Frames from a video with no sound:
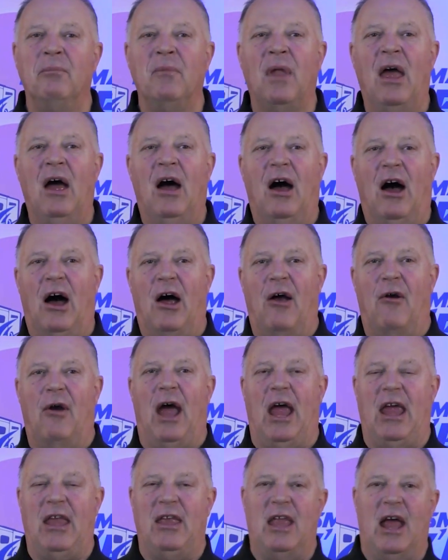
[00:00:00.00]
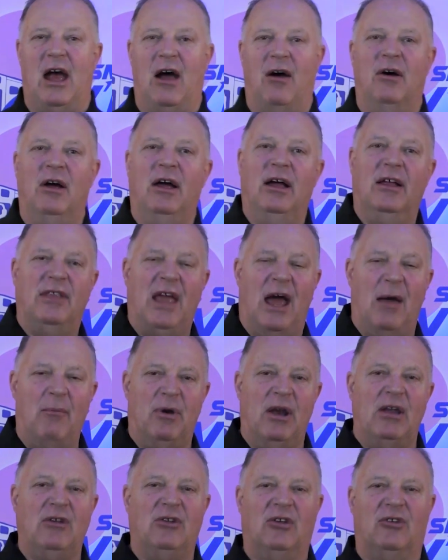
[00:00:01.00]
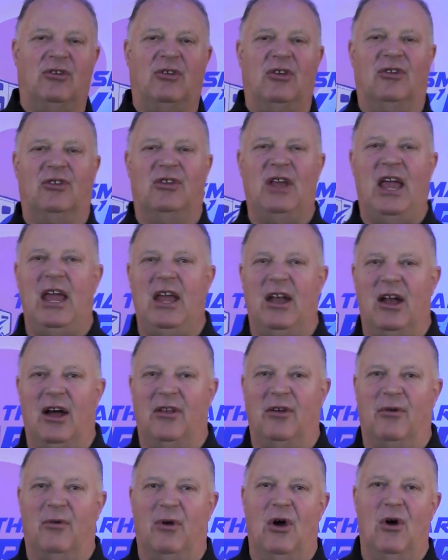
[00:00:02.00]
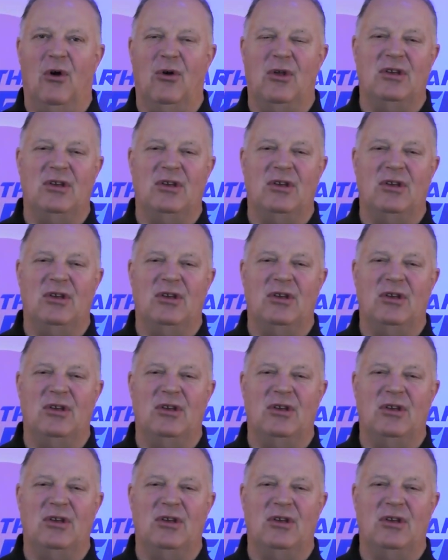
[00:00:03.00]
All right, now that brings us to staying on the road,